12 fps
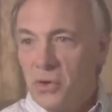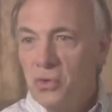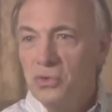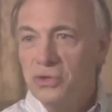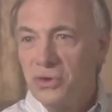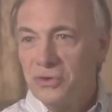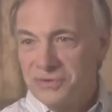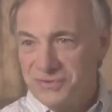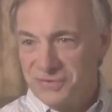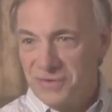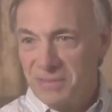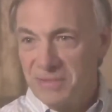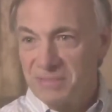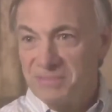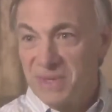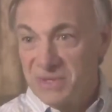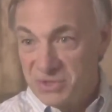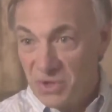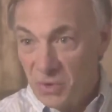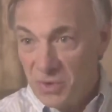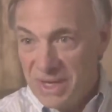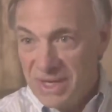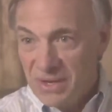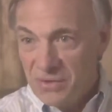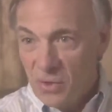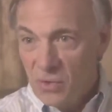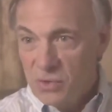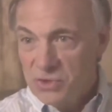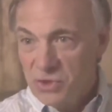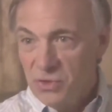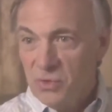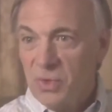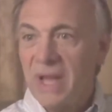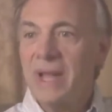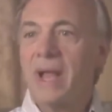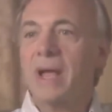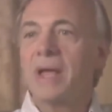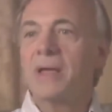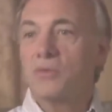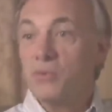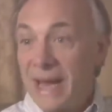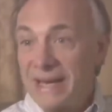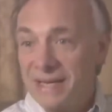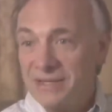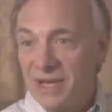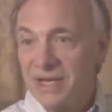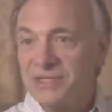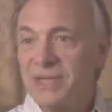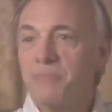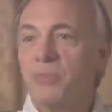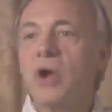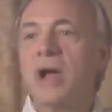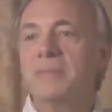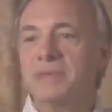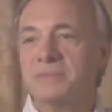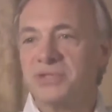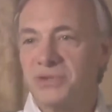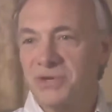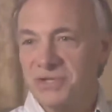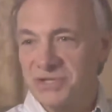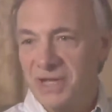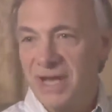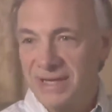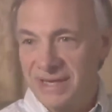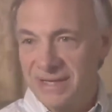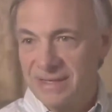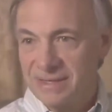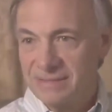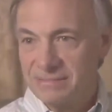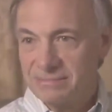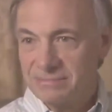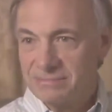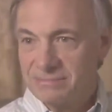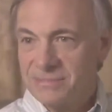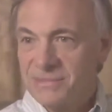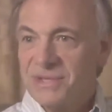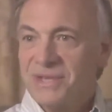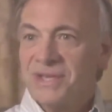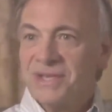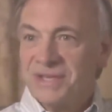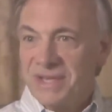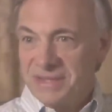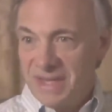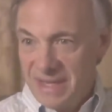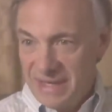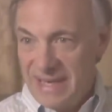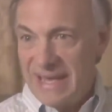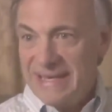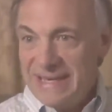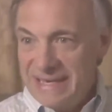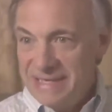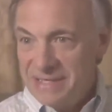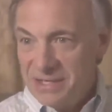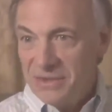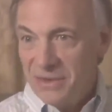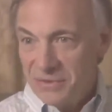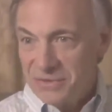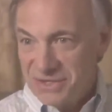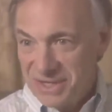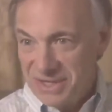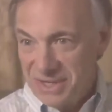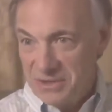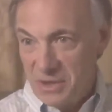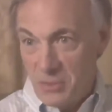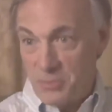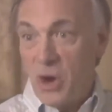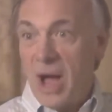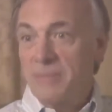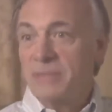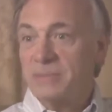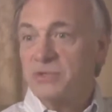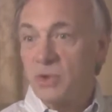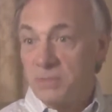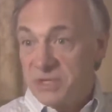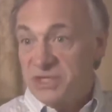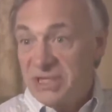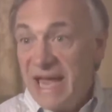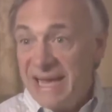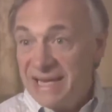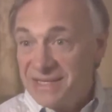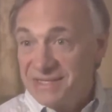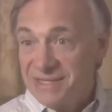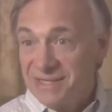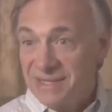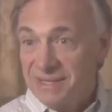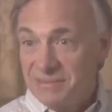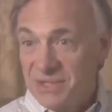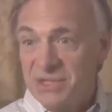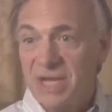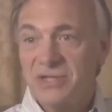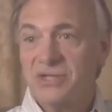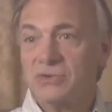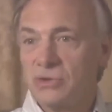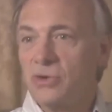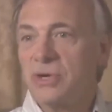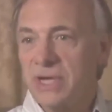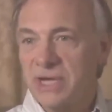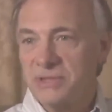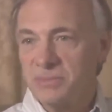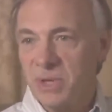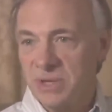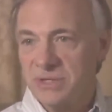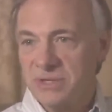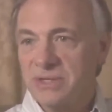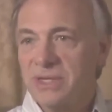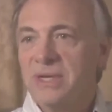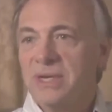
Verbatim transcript: Who learns from them? So those who recognize that problems are exciting, that they get into those problems or mistakes. Mistakes are learning experience.